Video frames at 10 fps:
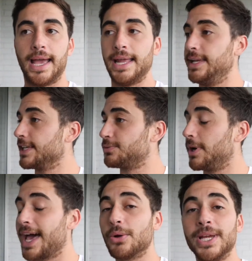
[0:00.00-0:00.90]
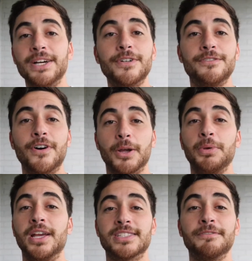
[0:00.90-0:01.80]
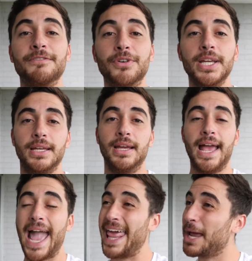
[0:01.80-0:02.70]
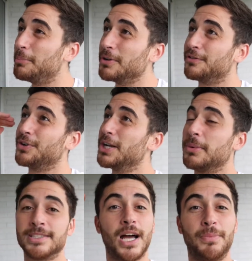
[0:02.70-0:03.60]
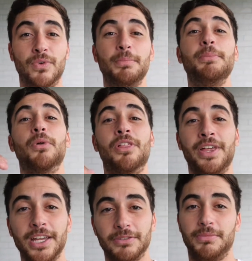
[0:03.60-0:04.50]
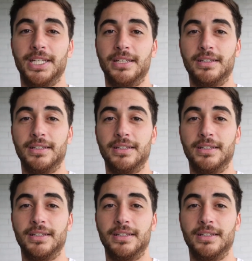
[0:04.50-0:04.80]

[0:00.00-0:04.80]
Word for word: And guess what? I don't give a fuck because I'm free. And I put freedom on top of what people think of me.